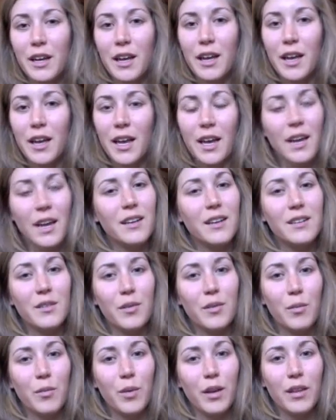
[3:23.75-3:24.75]
it
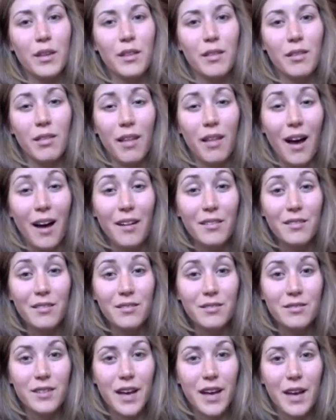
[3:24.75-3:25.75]
with
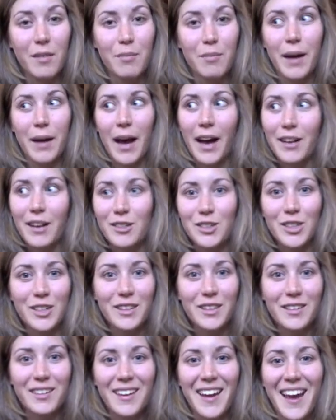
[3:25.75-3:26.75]
love and passion